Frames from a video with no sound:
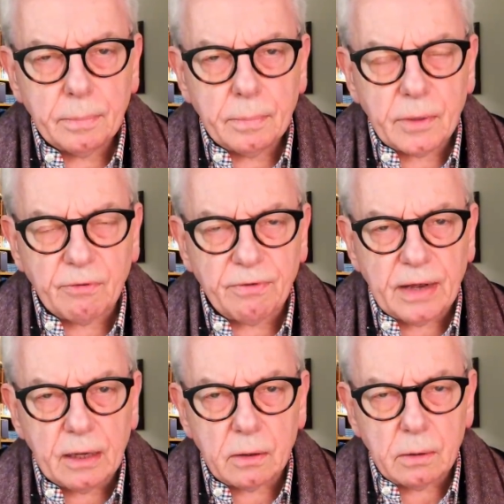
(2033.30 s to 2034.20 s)
to
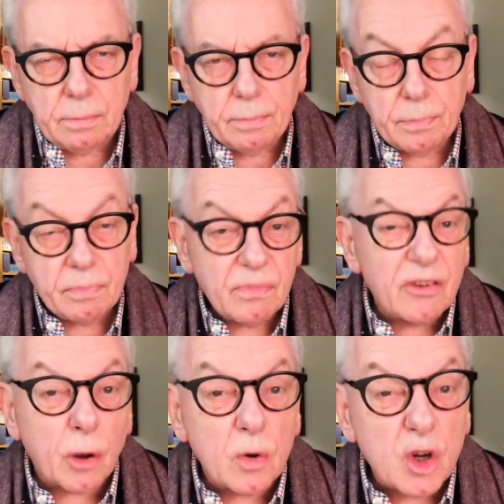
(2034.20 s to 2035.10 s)
feel
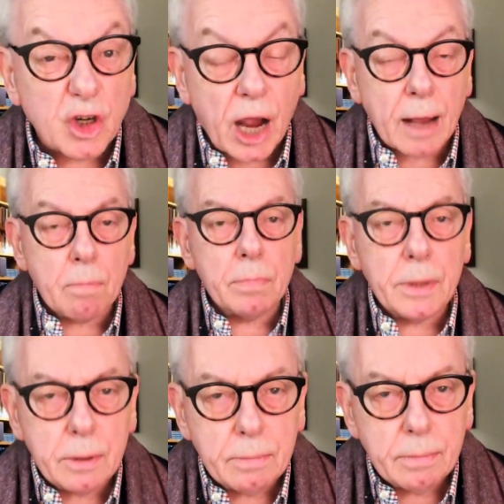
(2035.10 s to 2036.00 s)
so ashamed,
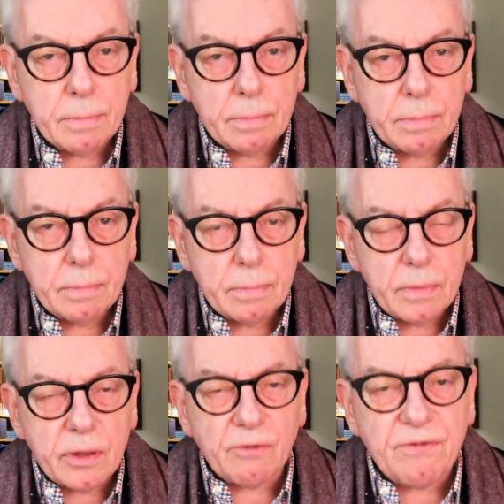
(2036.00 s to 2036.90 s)

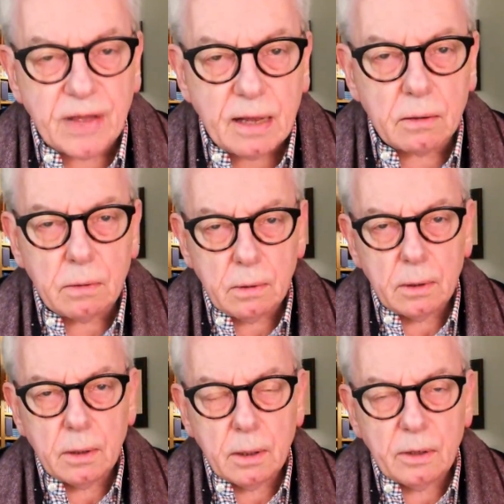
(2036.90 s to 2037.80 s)
to feel
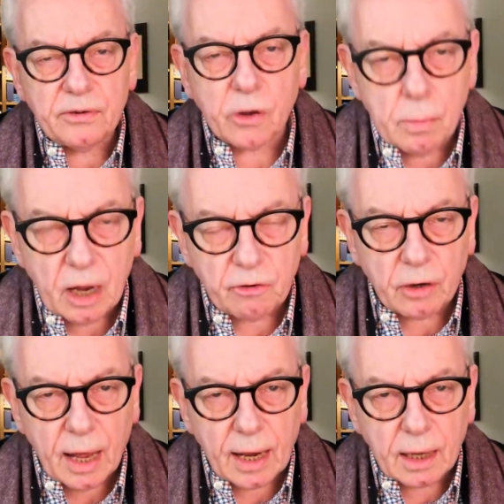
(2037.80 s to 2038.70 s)
so much
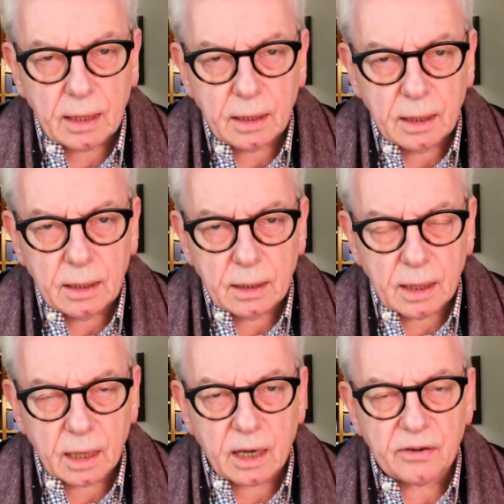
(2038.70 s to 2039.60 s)
like a
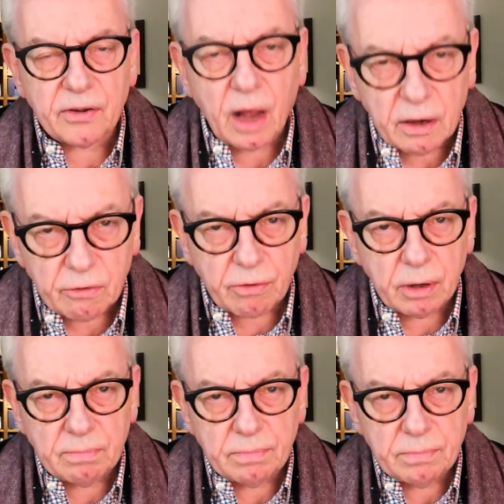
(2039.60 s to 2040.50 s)
Cassandra.
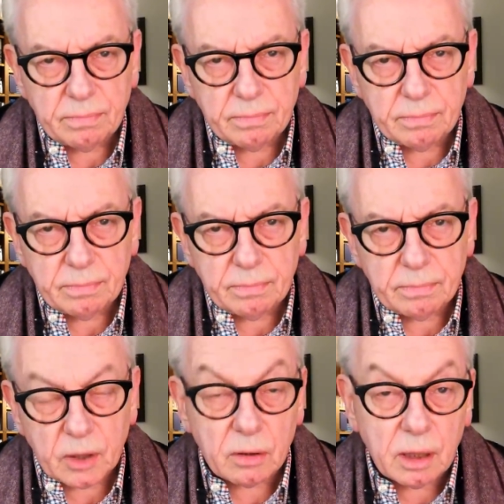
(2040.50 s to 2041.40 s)

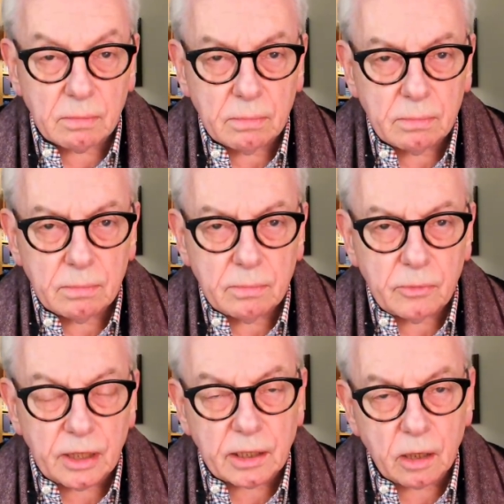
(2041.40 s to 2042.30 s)
You know,
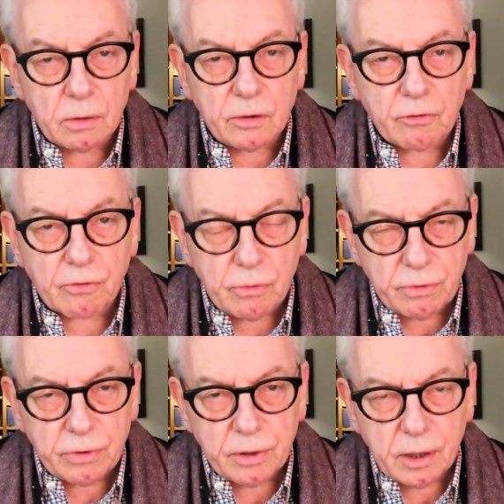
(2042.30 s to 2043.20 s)
she told the
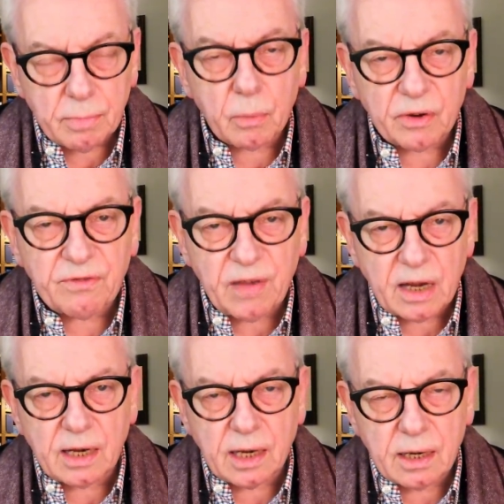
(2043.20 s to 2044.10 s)
truth but was
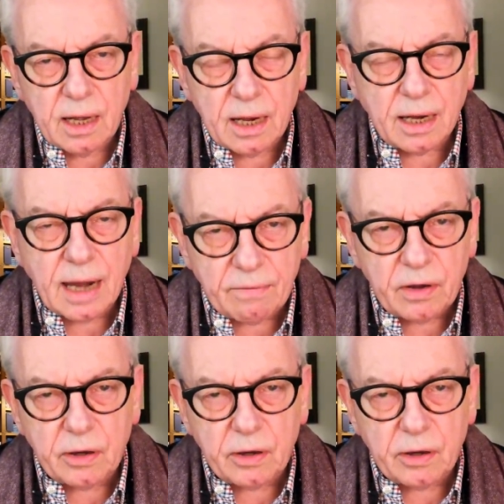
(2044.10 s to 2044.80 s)
fated never to